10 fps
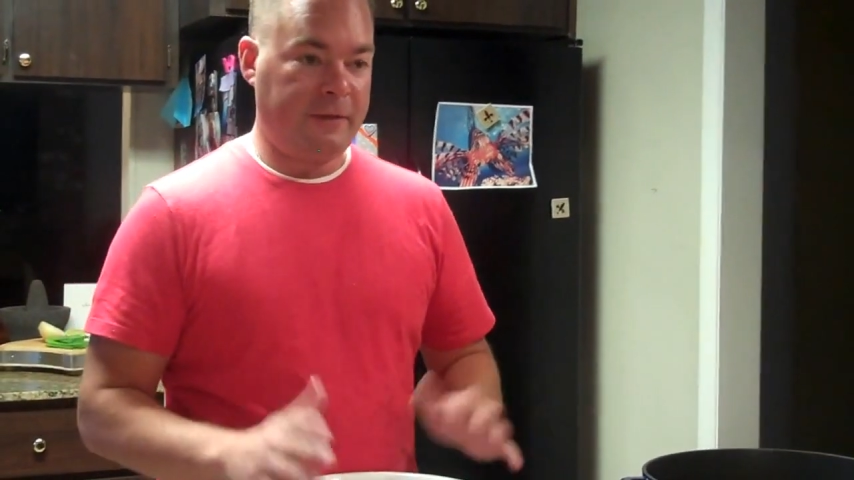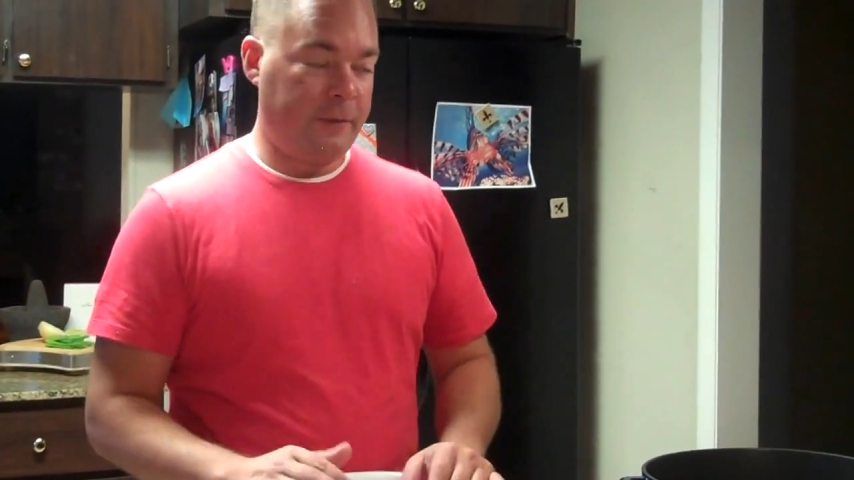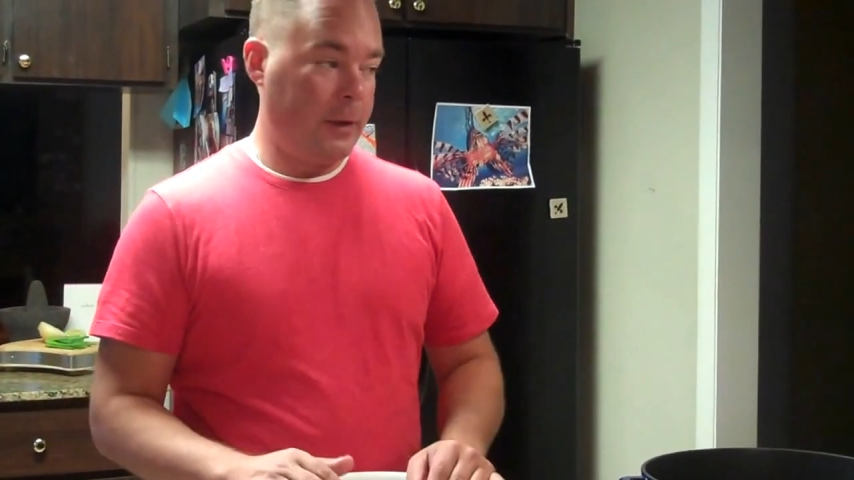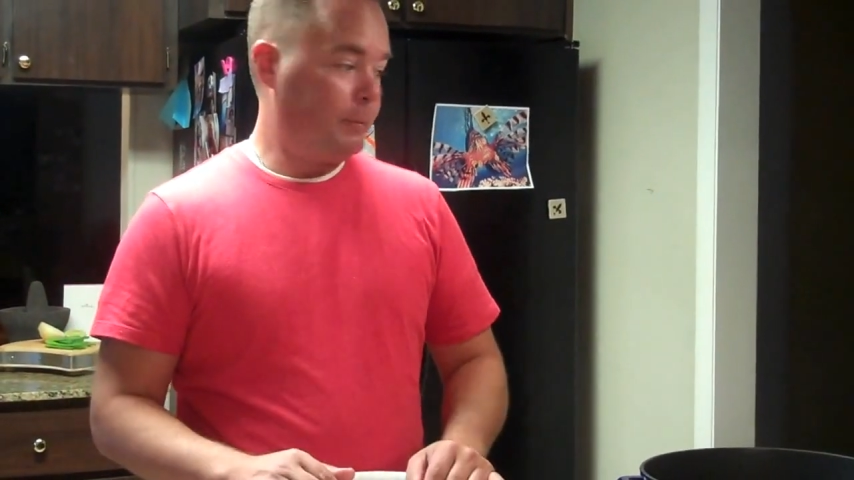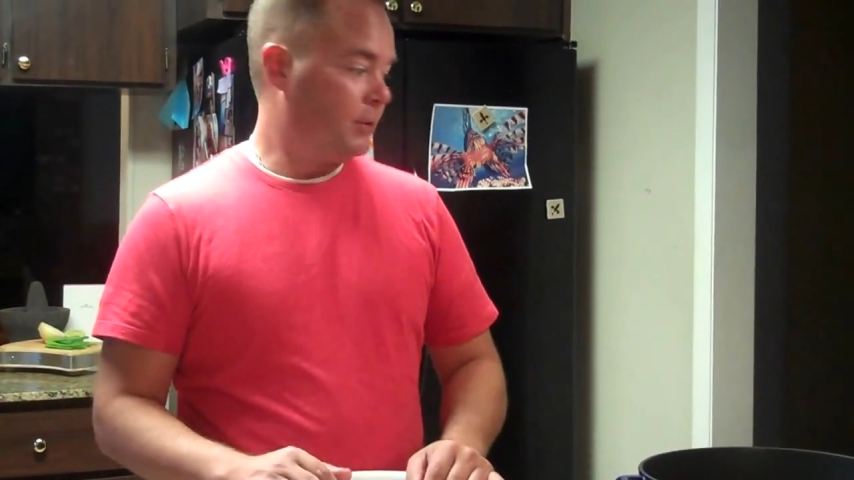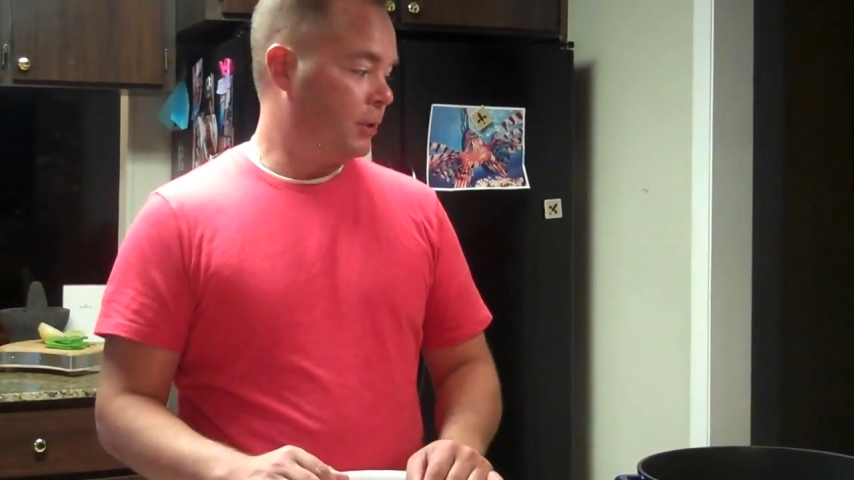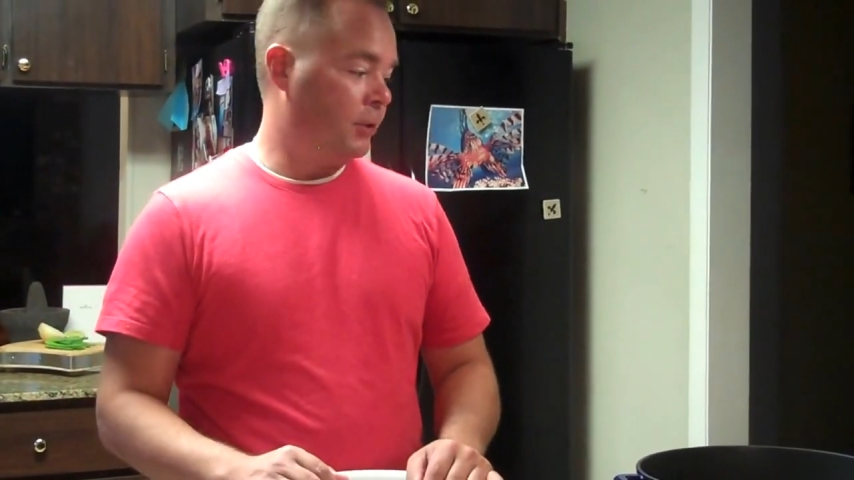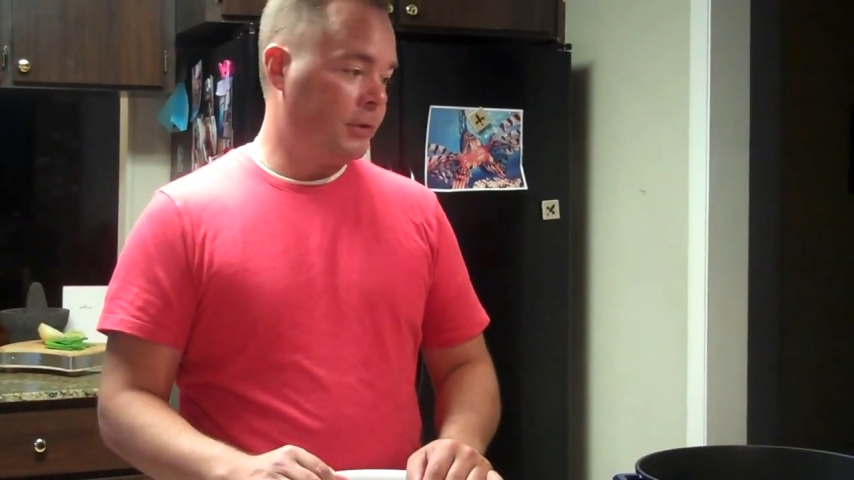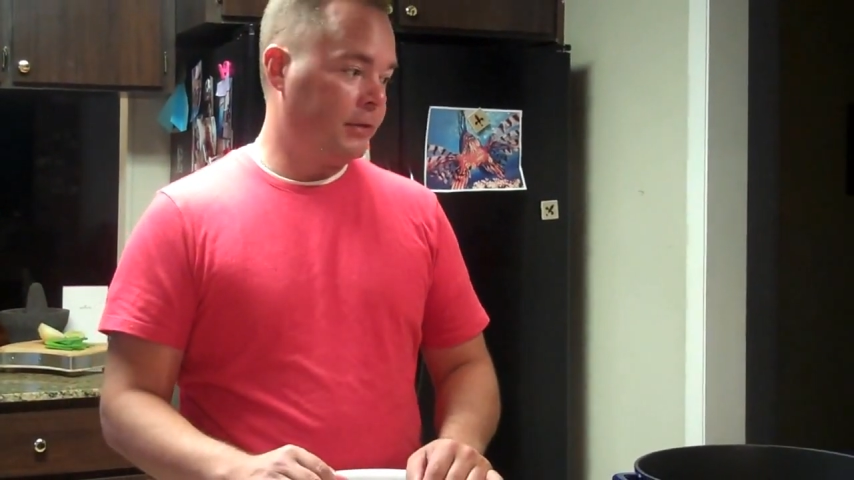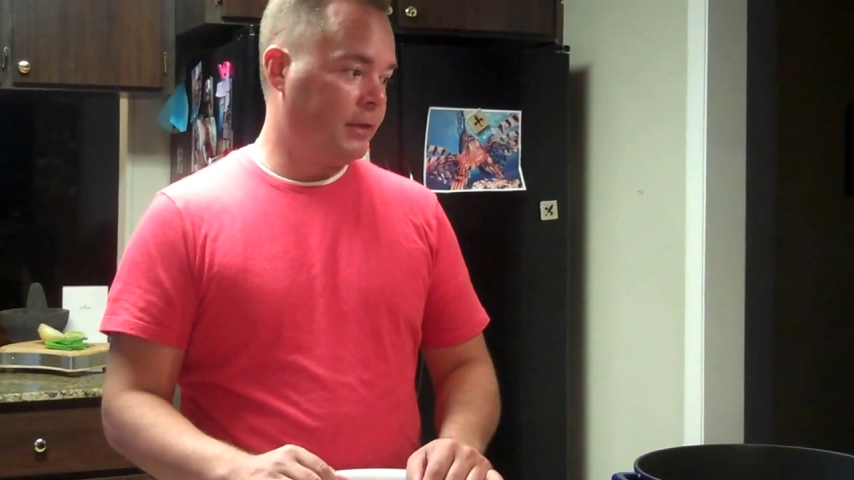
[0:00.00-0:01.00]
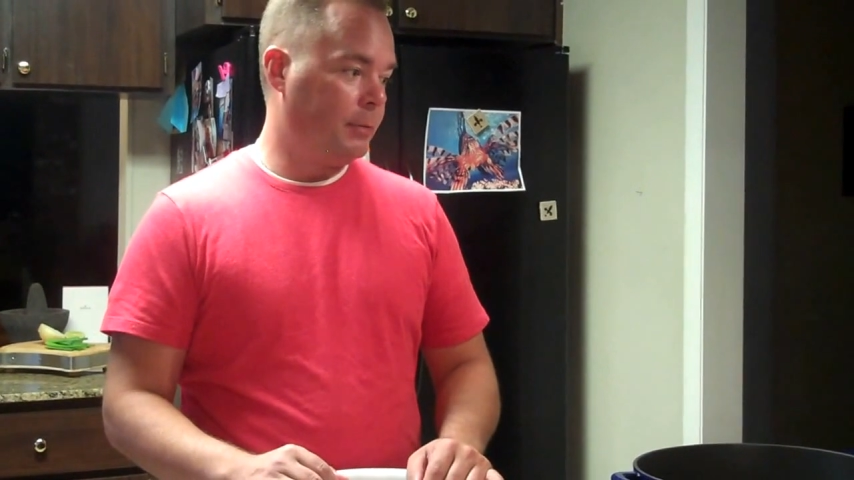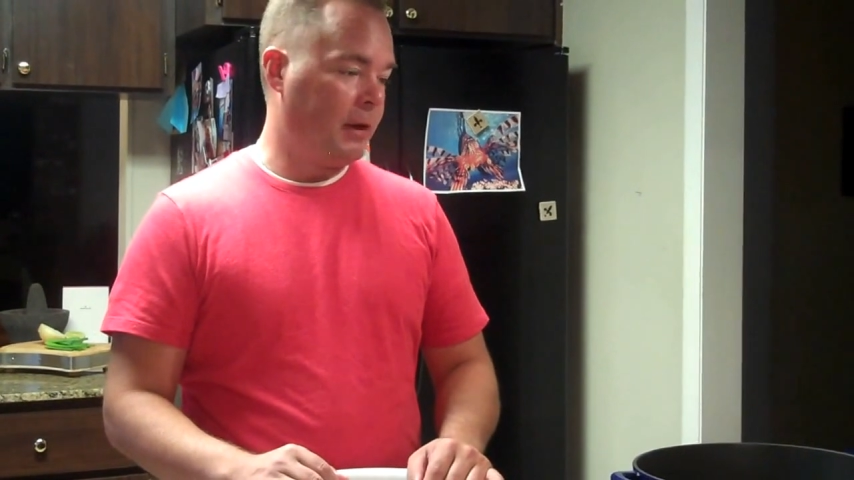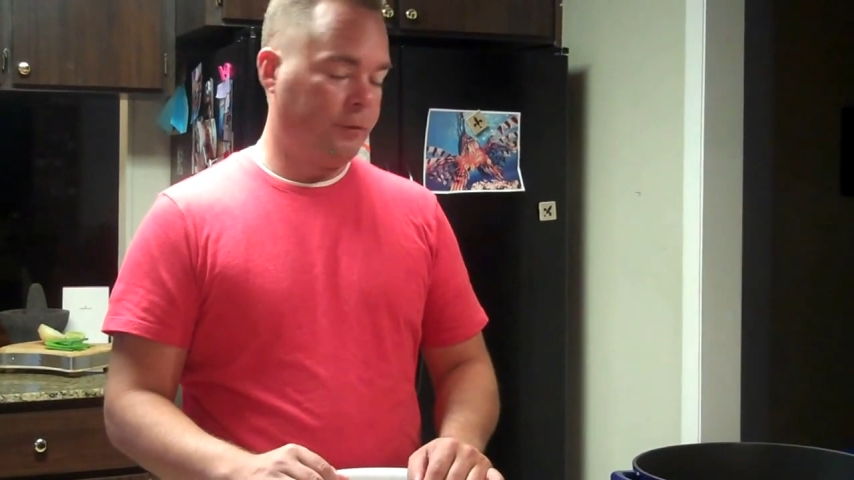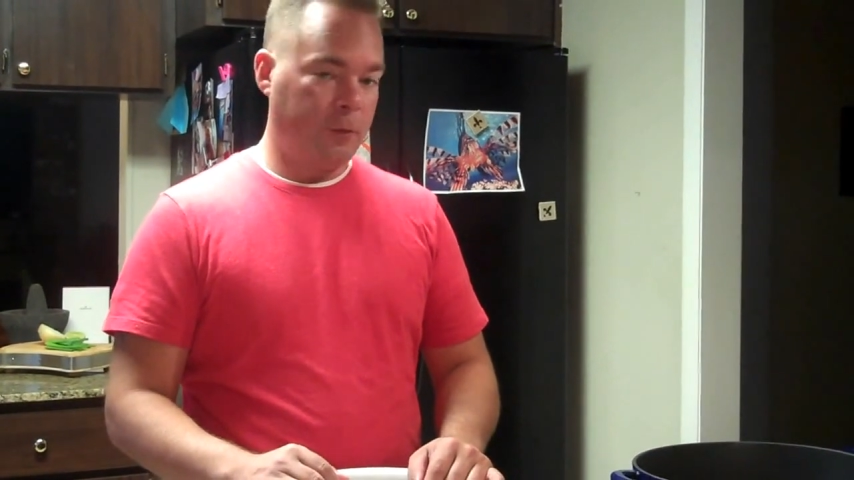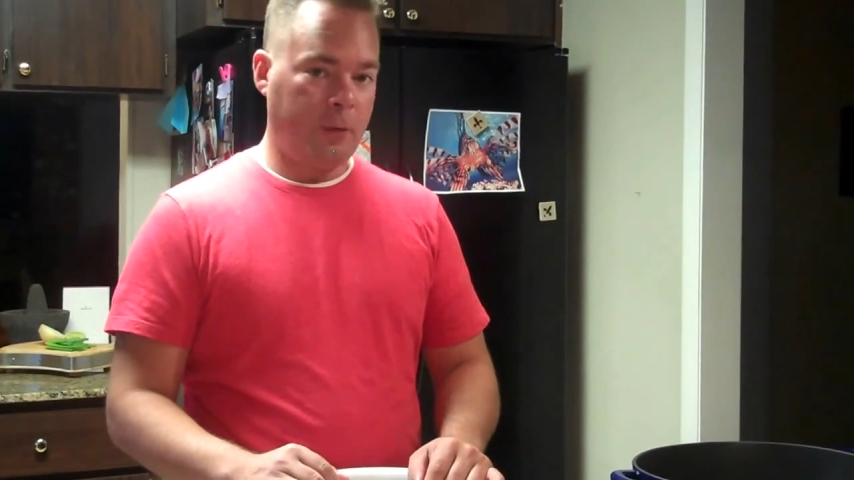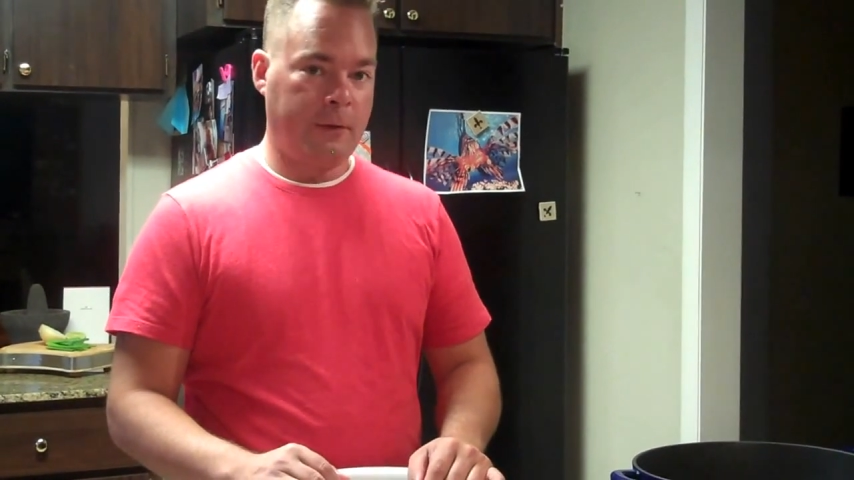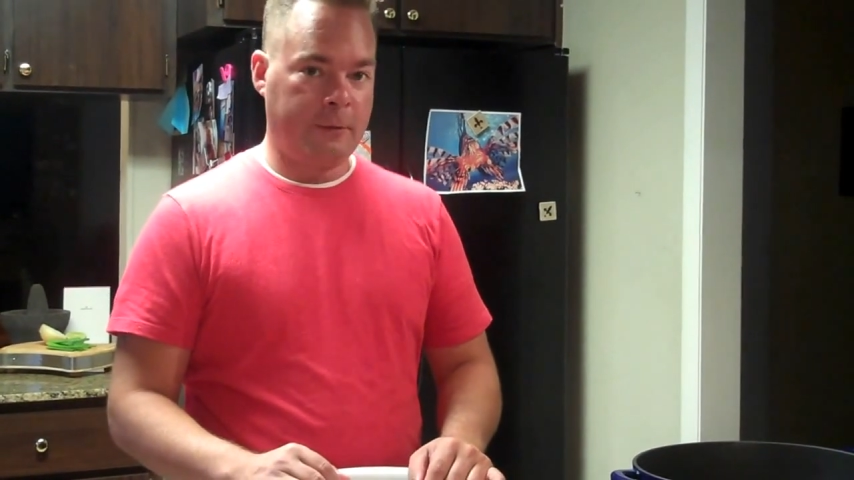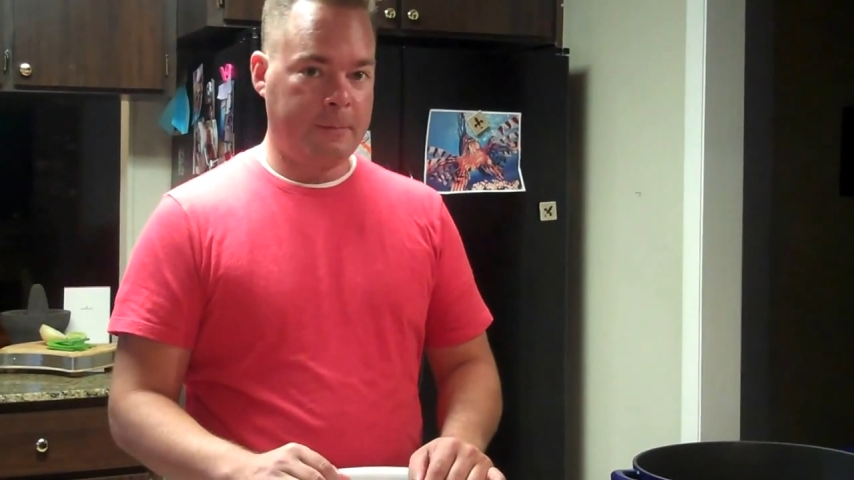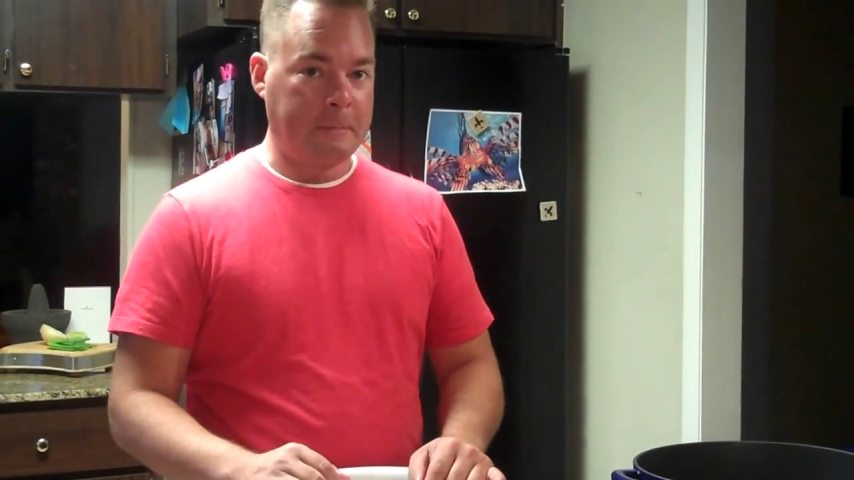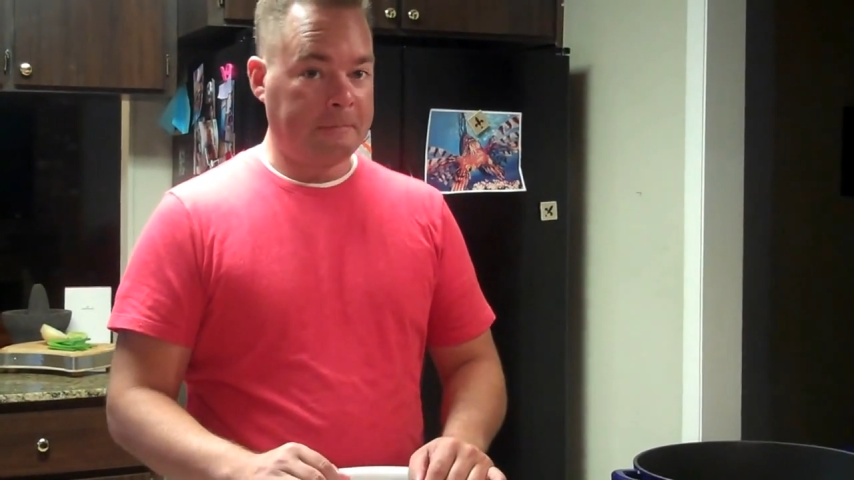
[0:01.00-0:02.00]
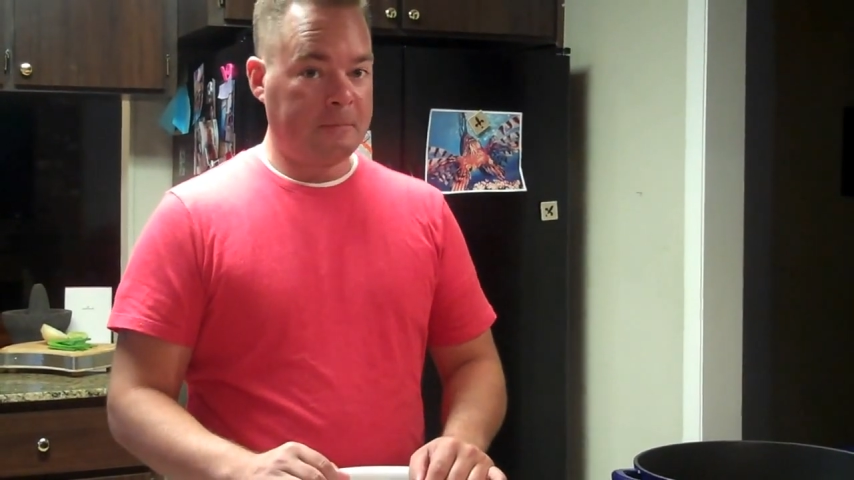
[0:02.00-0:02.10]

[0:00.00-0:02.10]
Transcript: episodes, I'd say about 4 of them,